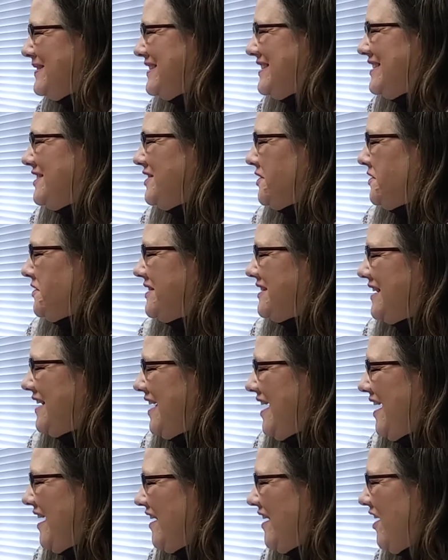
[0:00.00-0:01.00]
to
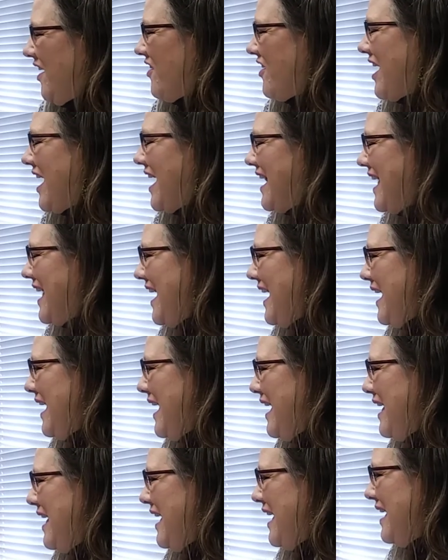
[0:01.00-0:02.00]
Dunsinane. All right,
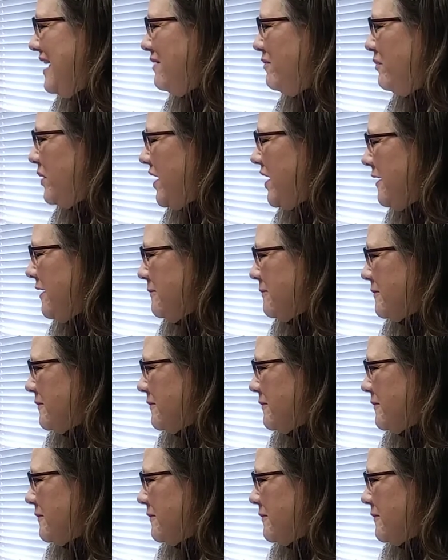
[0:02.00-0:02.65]
and Brady?